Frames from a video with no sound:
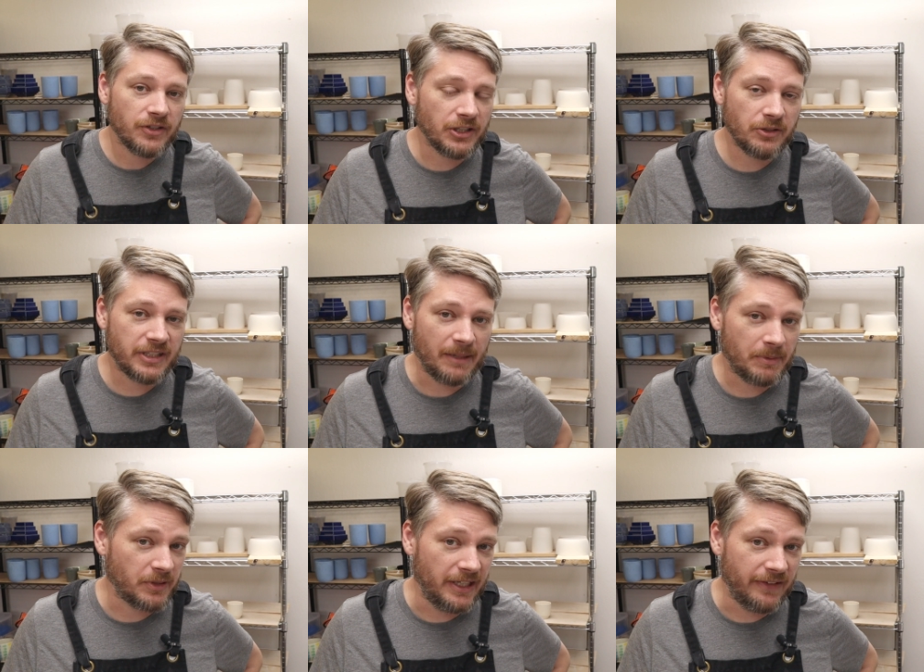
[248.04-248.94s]
So this will take
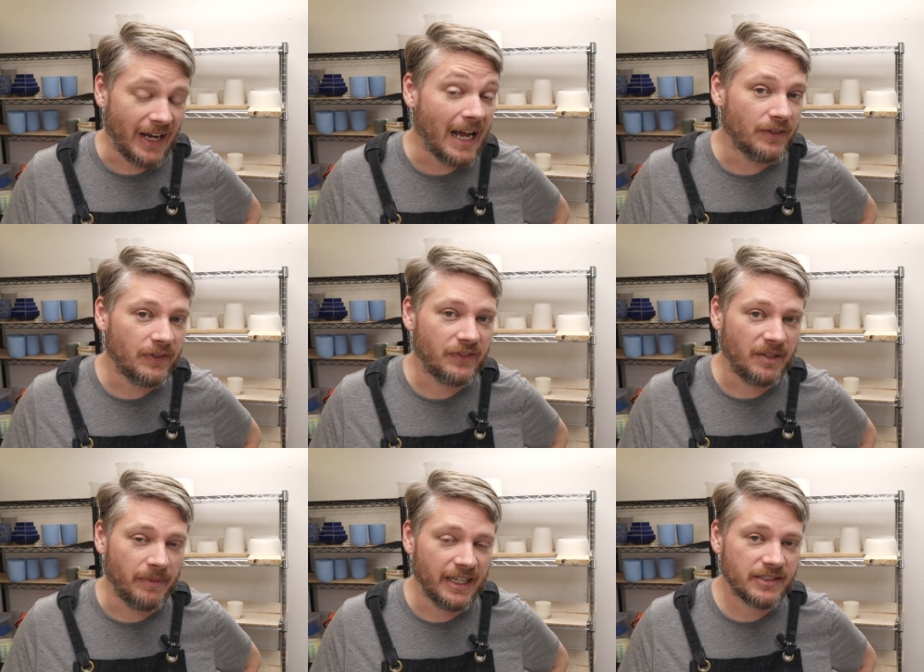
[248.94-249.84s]
between 5 and
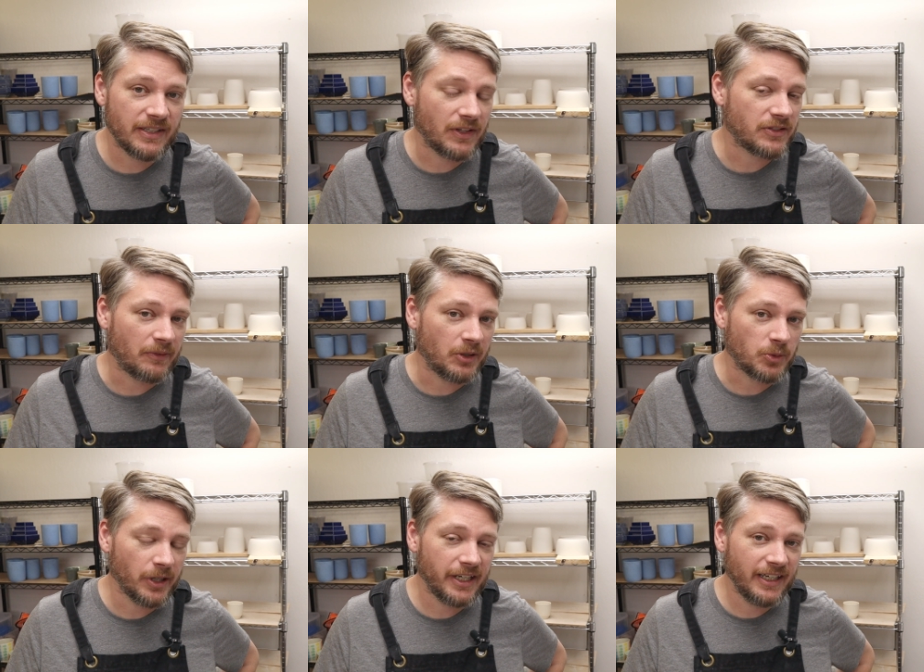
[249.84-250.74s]
15 minutes if the software is
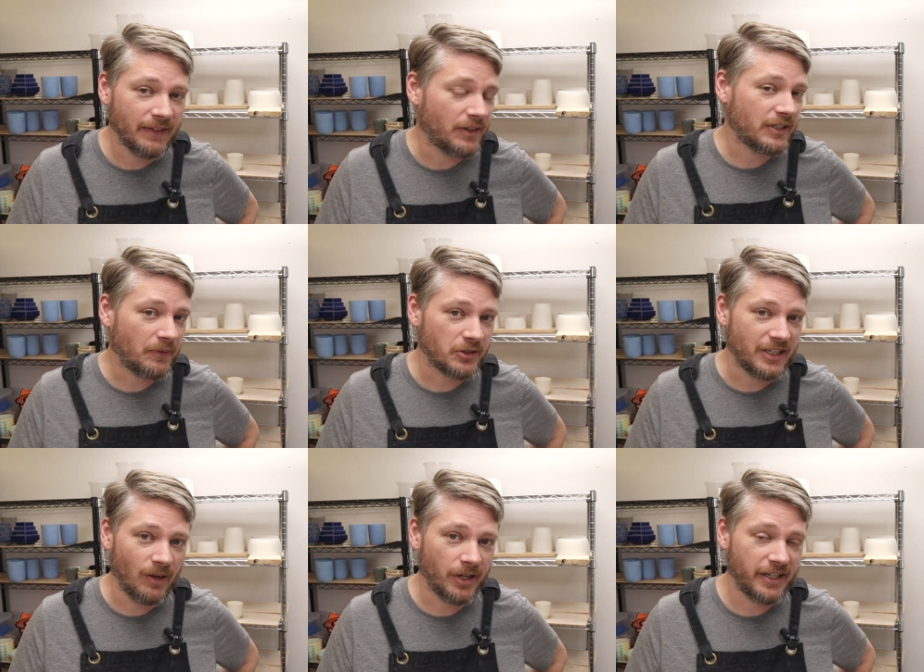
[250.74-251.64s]
working. If the software is
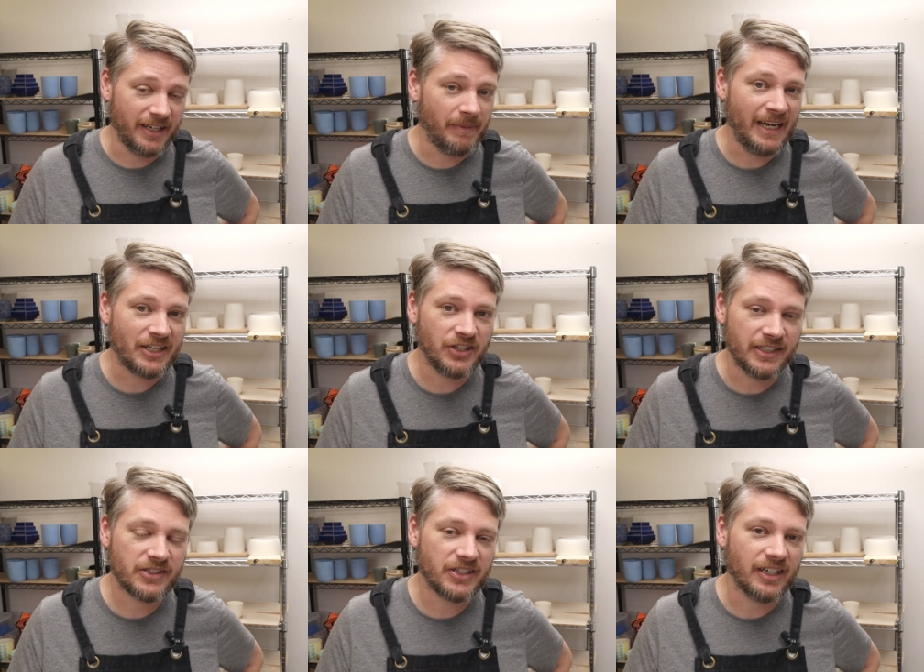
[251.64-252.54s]
not working, it may actually
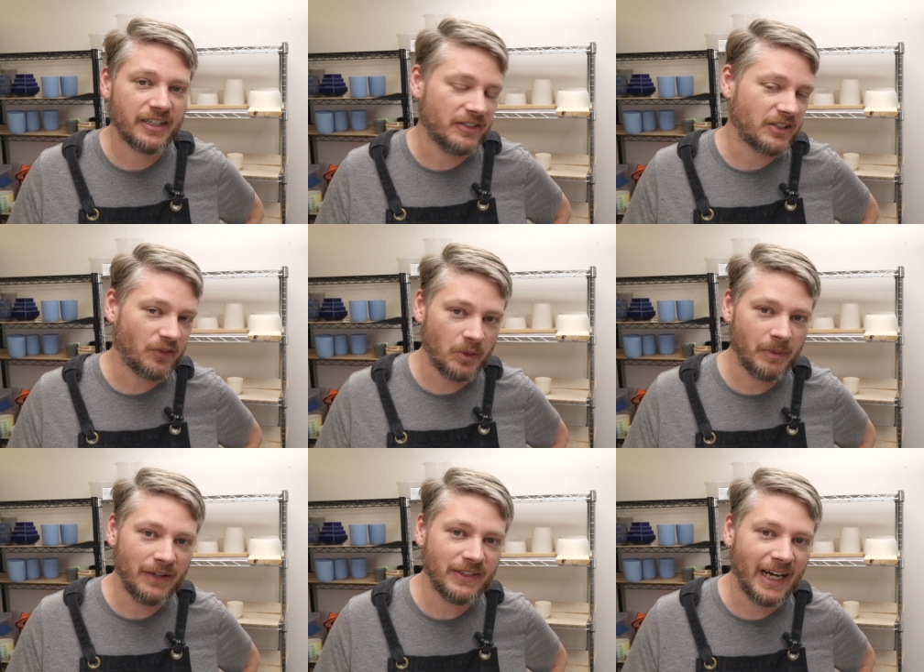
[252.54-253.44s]
get stuck. The software
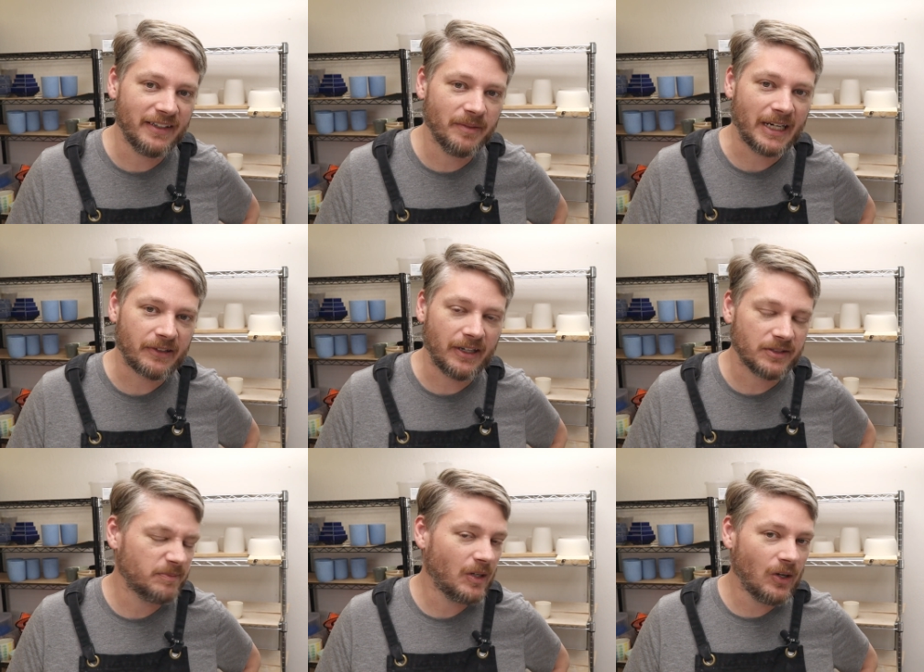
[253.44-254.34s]
may have died in the
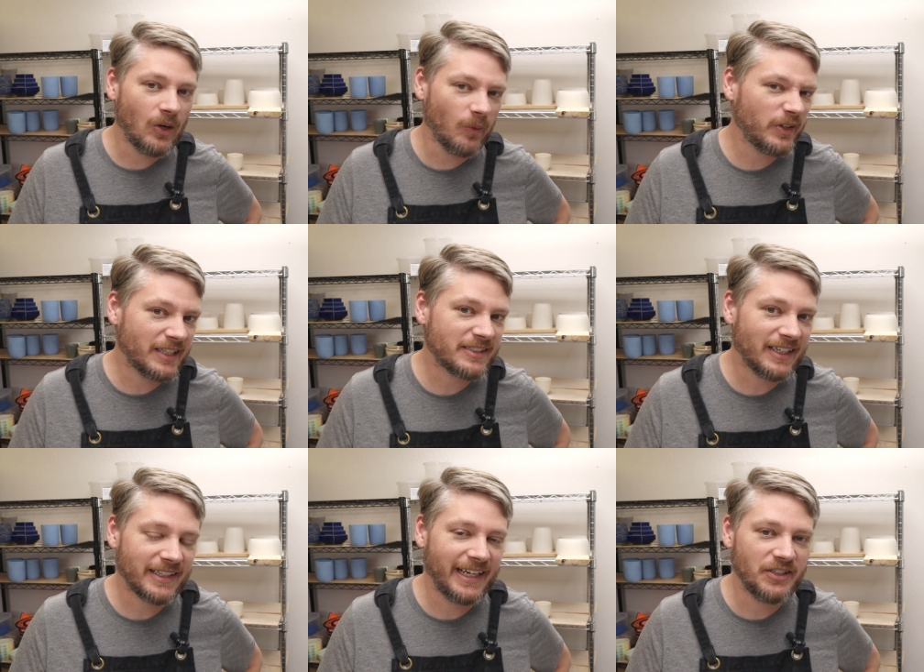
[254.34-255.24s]
background. Hopefully that's
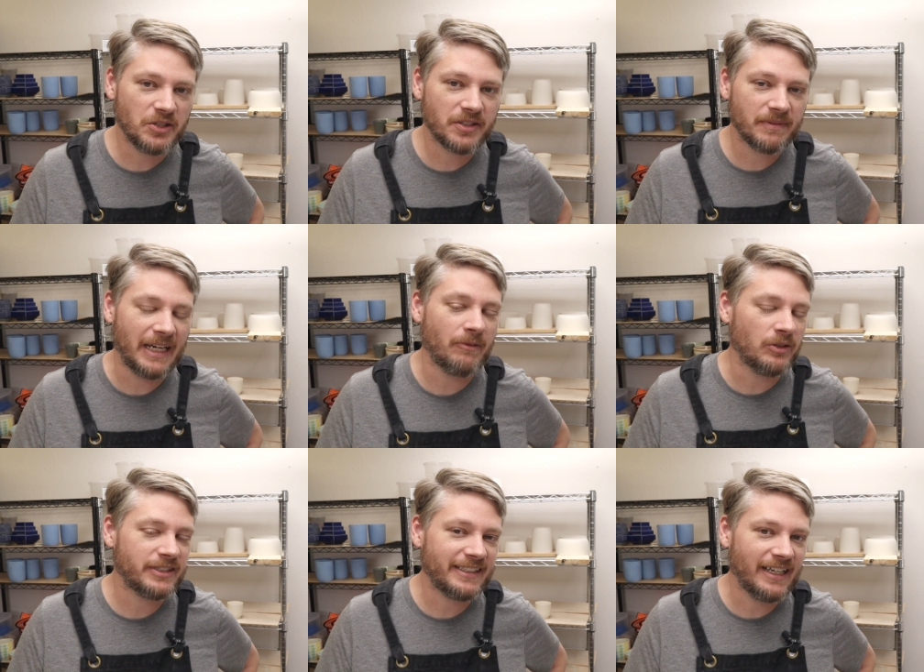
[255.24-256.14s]
not the case and it
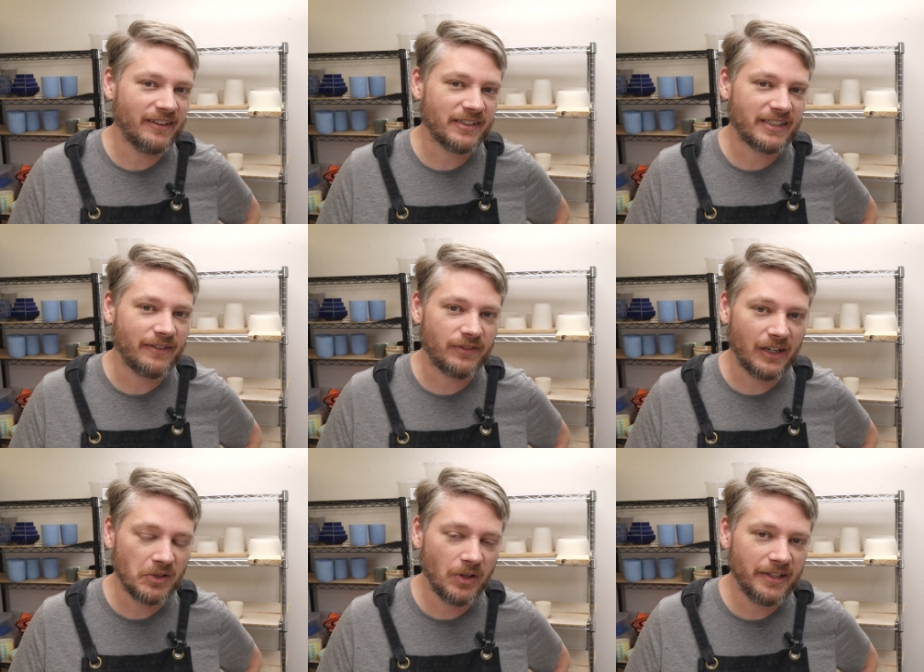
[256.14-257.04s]
won't take down the site for
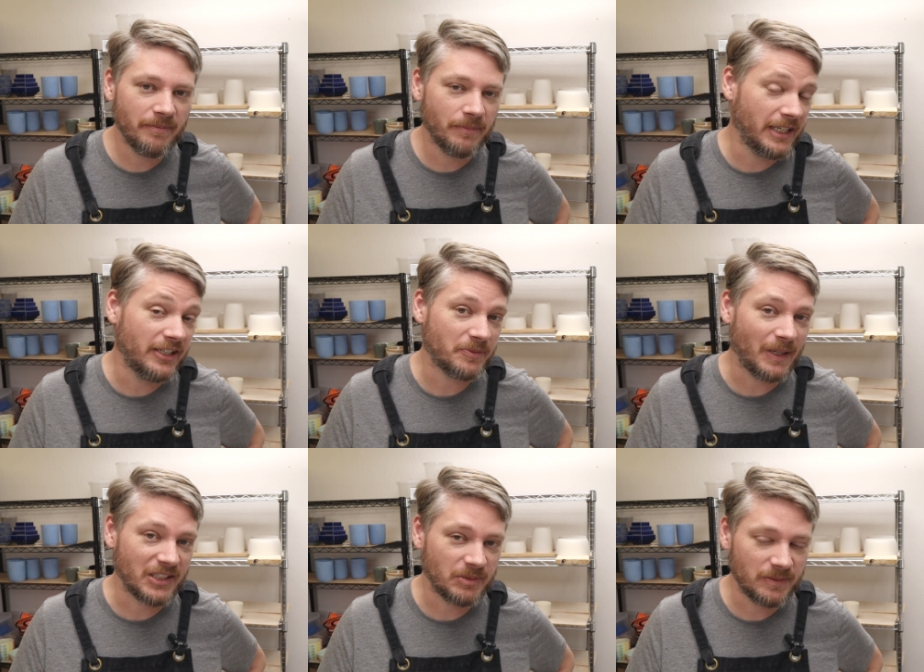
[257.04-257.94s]
everyone, but it is
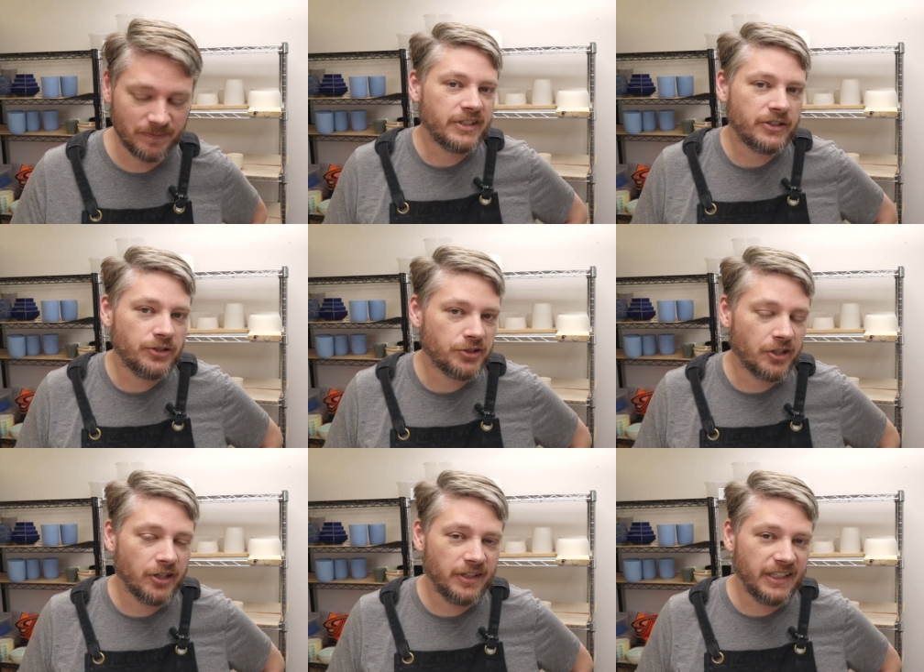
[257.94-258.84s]
possible. Once it's your
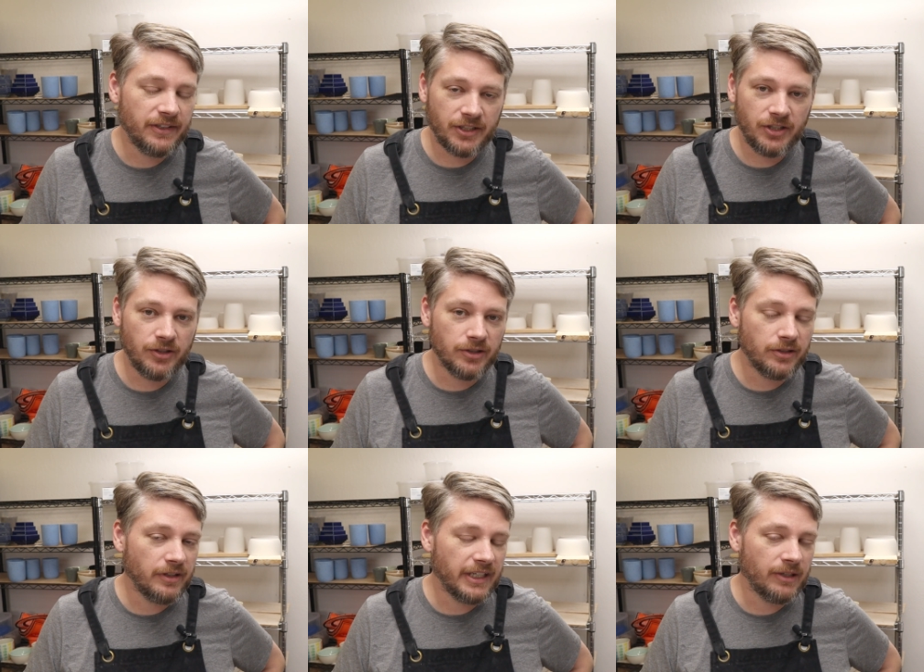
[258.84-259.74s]
turn in the queue,